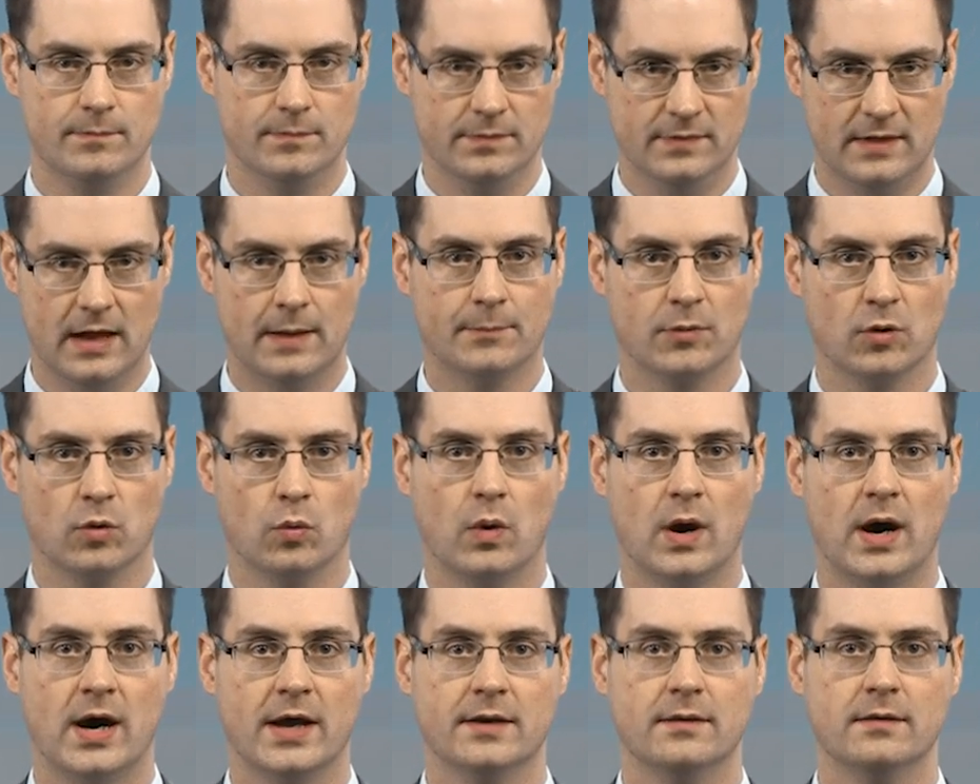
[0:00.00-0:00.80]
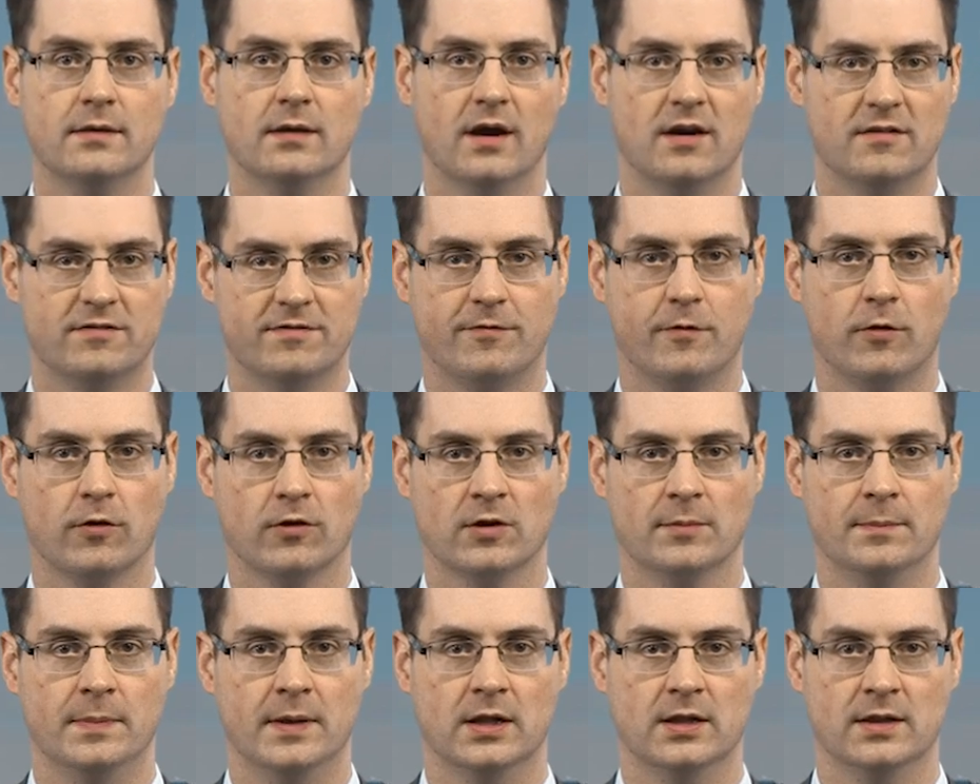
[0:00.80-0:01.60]
Number one,
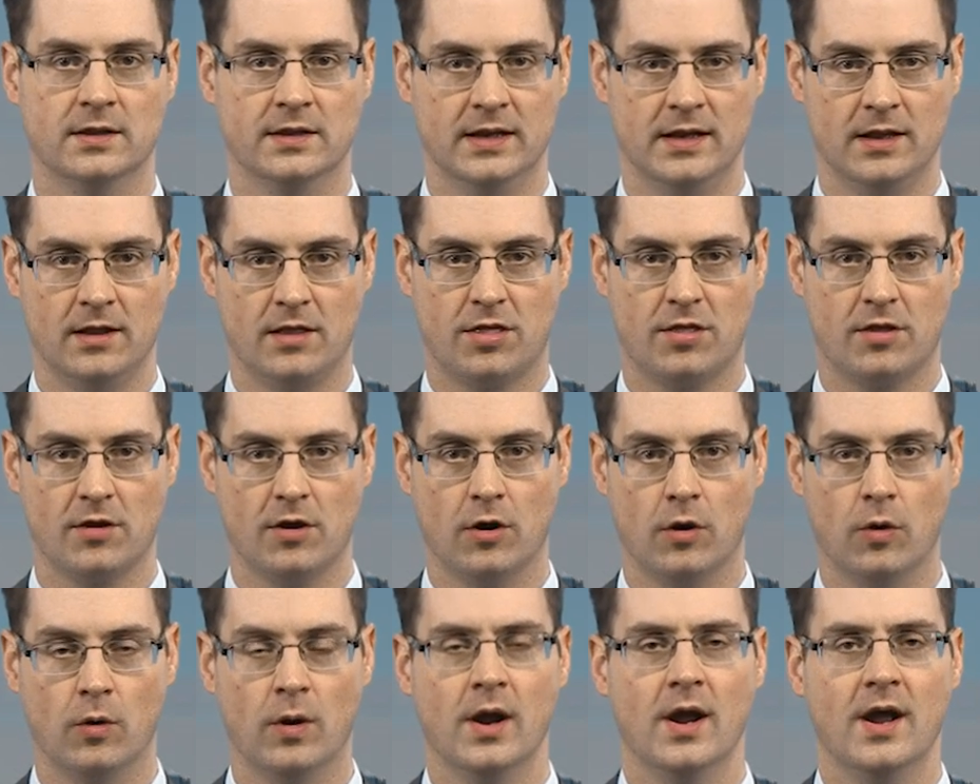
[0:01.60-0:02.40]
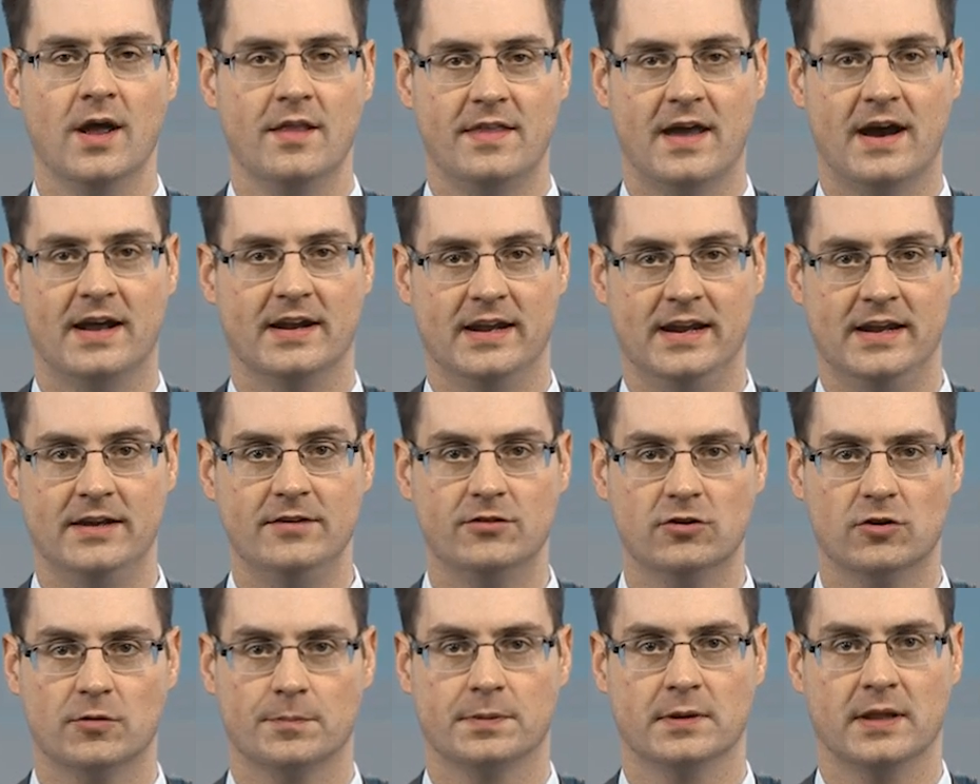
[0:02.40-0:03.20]
affordability. So that
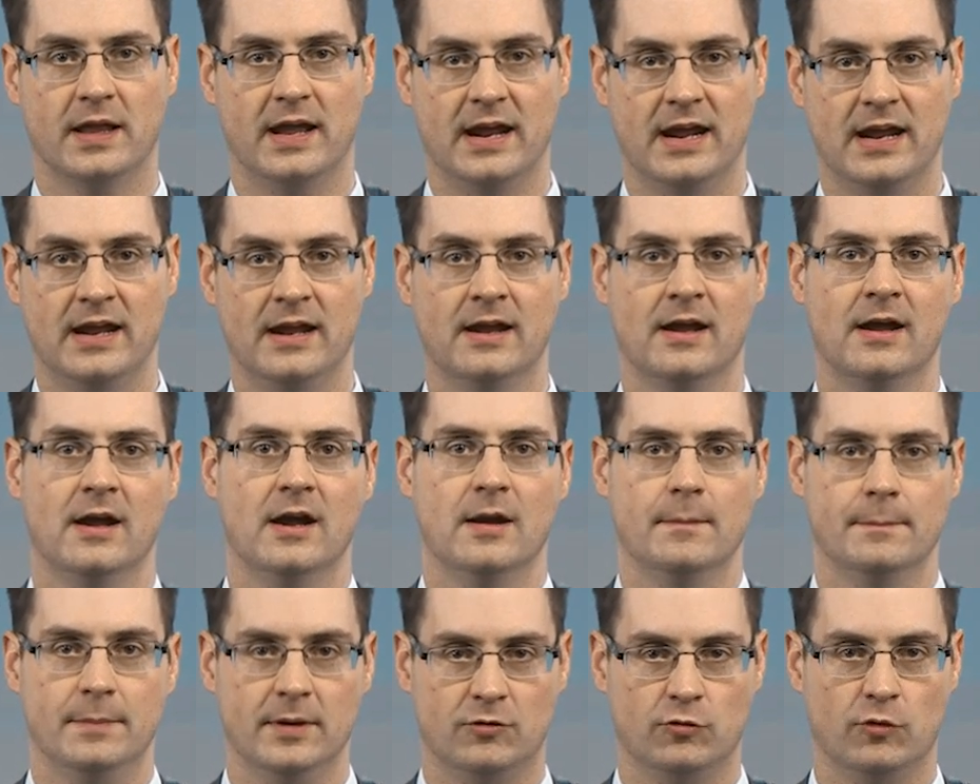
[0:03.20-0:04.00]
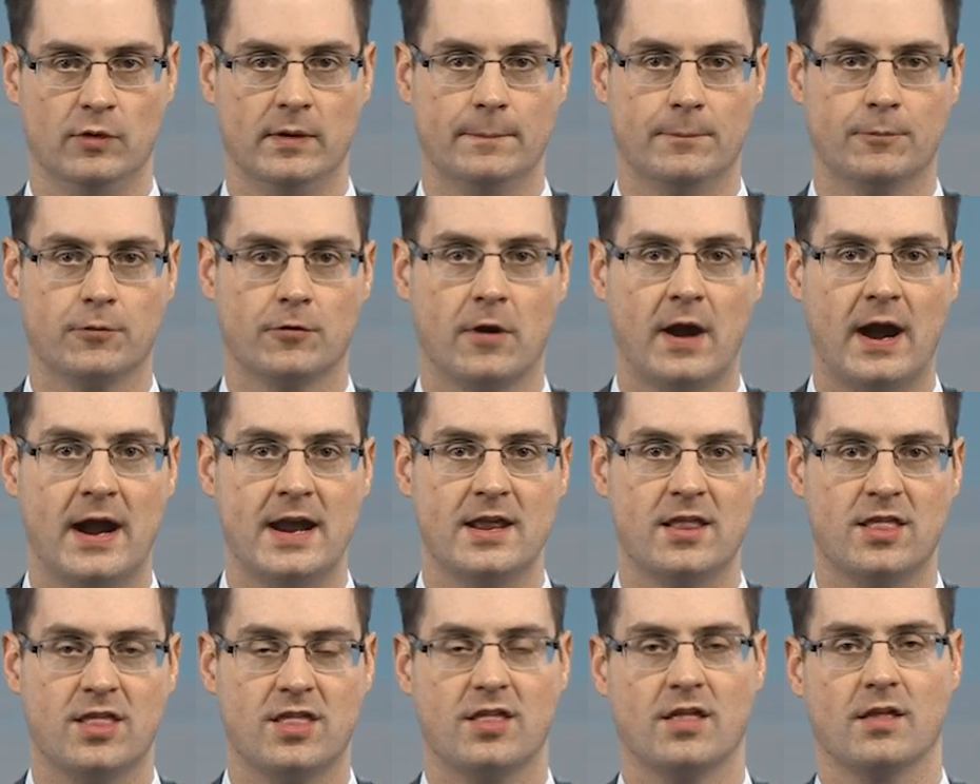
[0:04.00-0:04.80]
interplay between
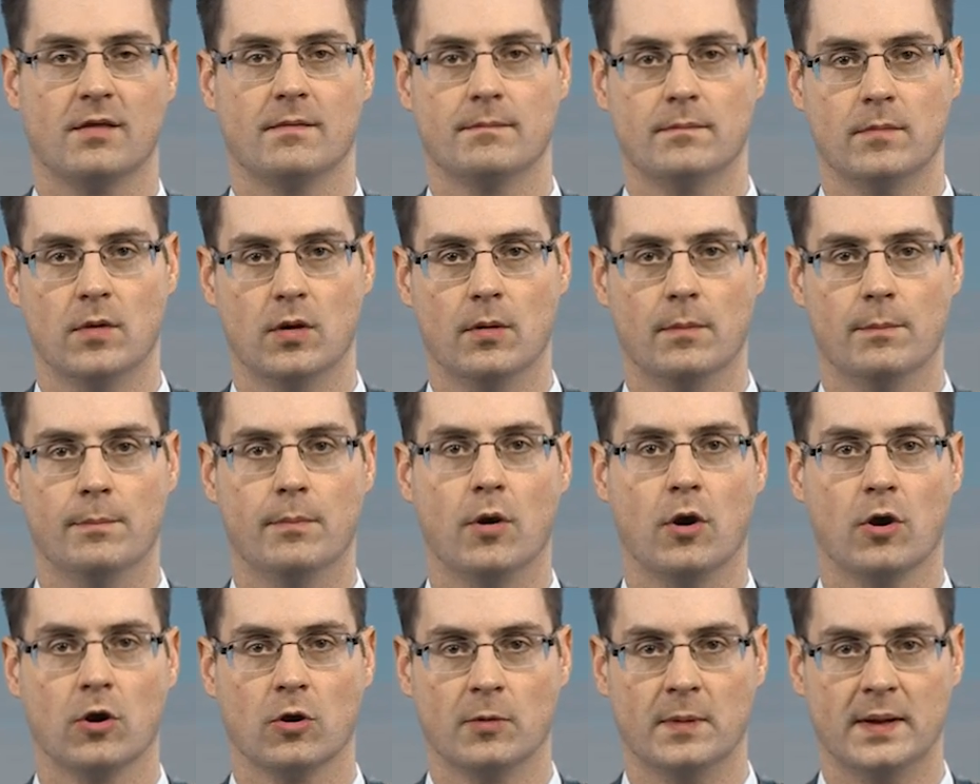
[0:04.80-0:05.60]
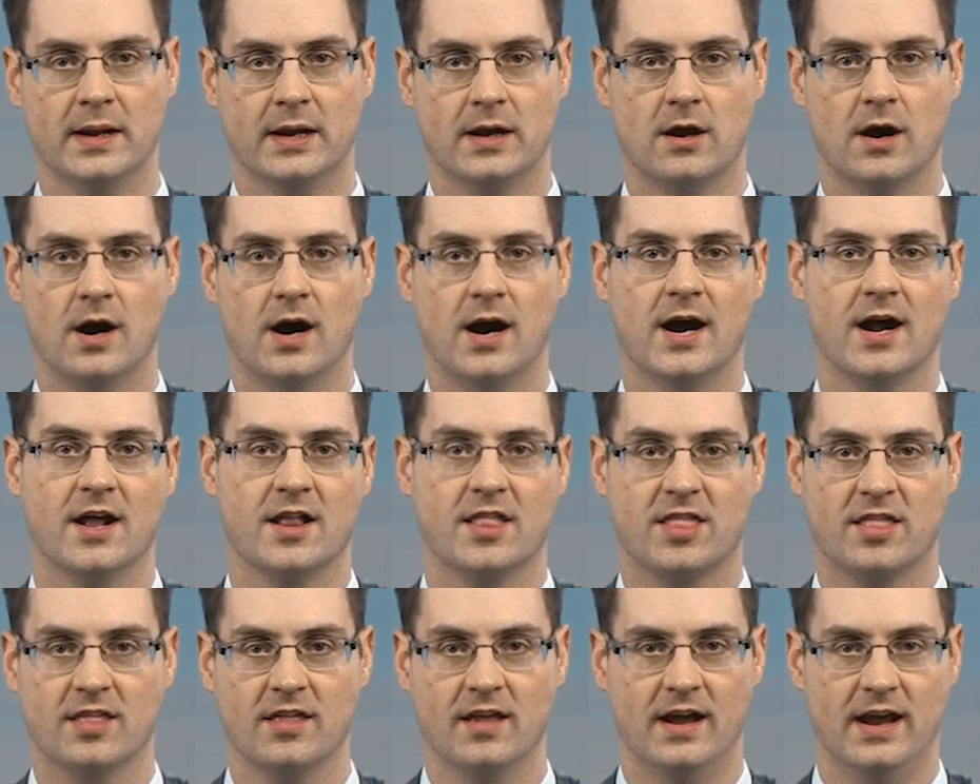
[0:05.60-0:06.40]
price, borrowing
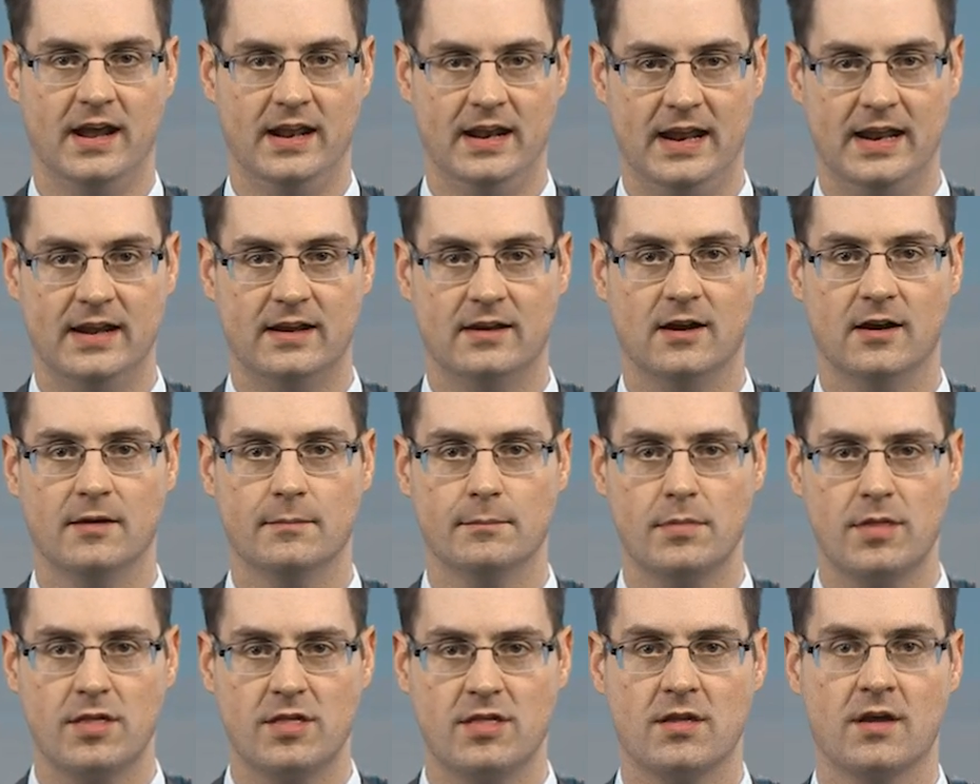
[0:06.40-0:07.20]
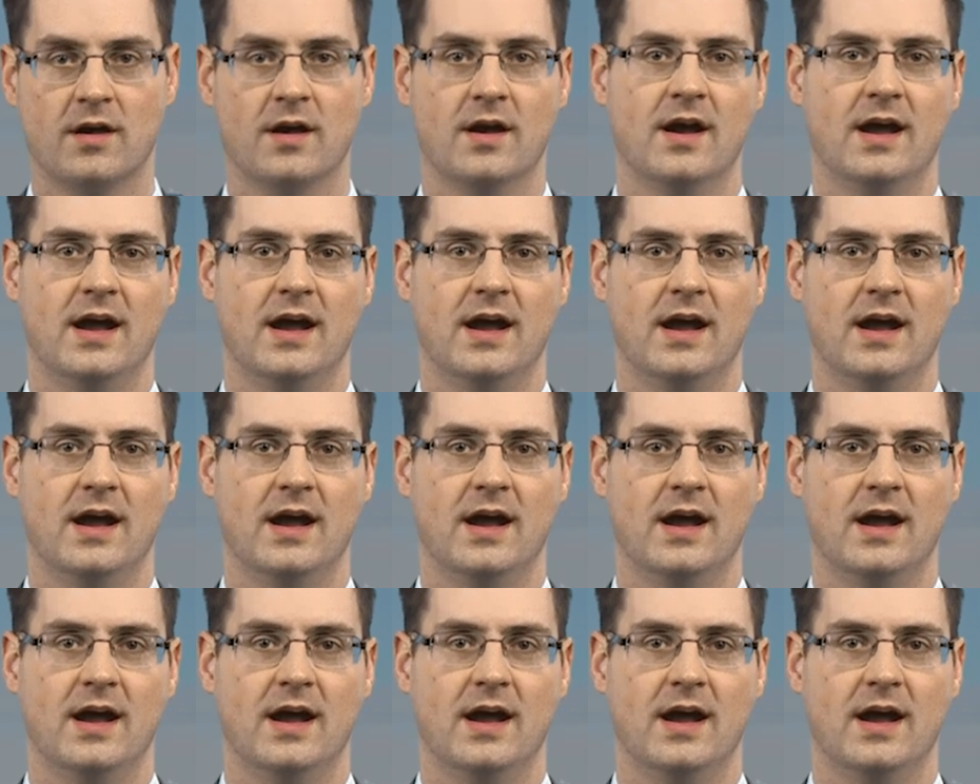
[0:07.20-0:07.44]
costs, and incomes.